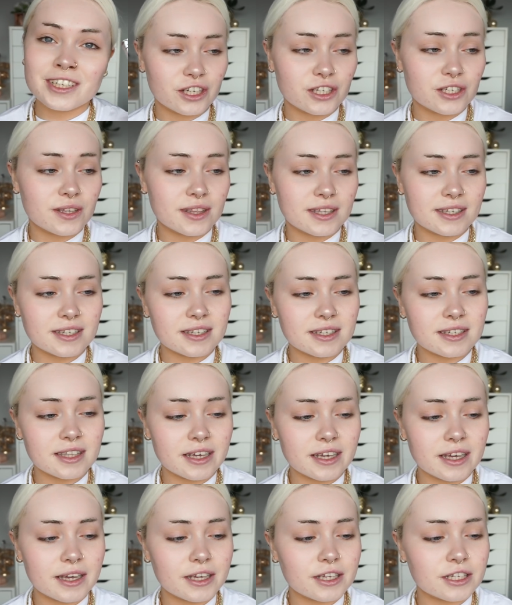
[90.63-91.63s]
So this is
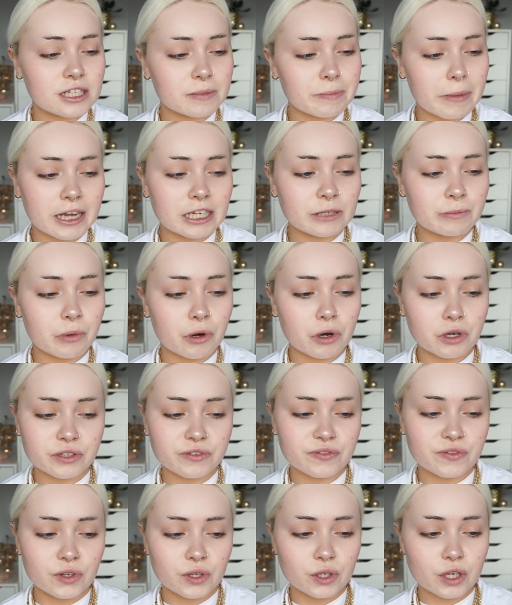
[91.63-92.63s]
the Smashbox
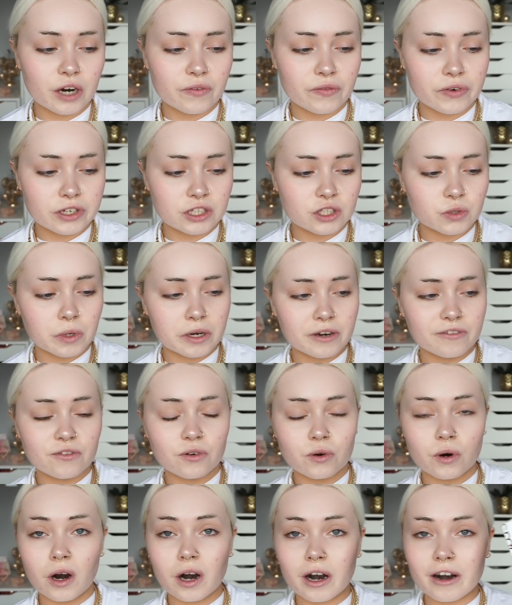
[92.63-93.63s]
Full Coverage
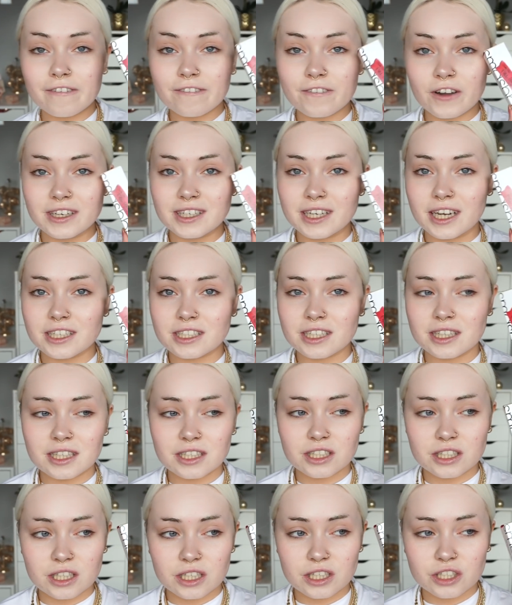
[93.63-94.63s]
24-Hour Foundation. This
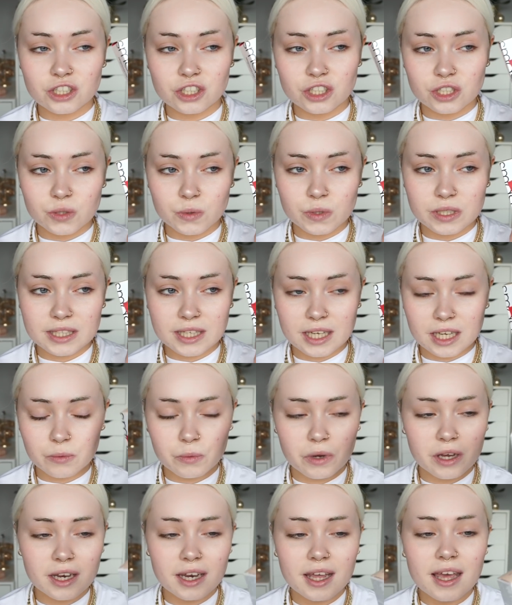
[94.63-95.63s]
is the Studio Skin
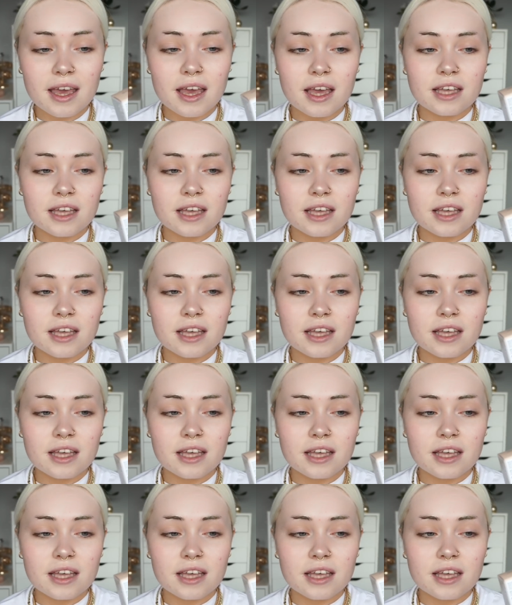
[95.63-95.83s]
one.